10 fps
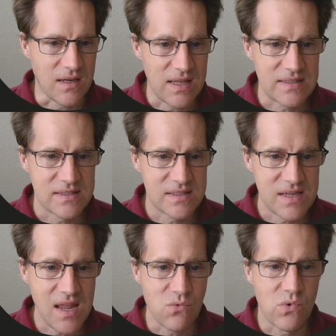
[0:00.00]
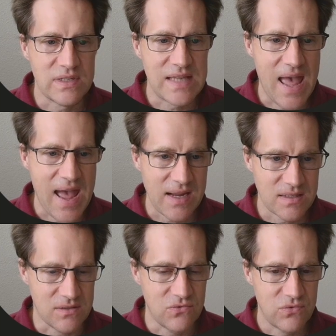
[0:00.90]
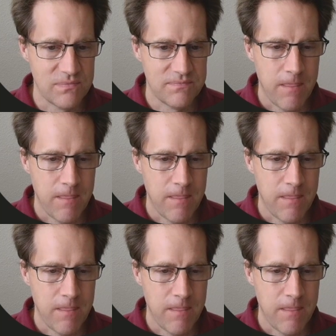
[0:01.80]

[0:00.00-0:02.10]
Its state was active,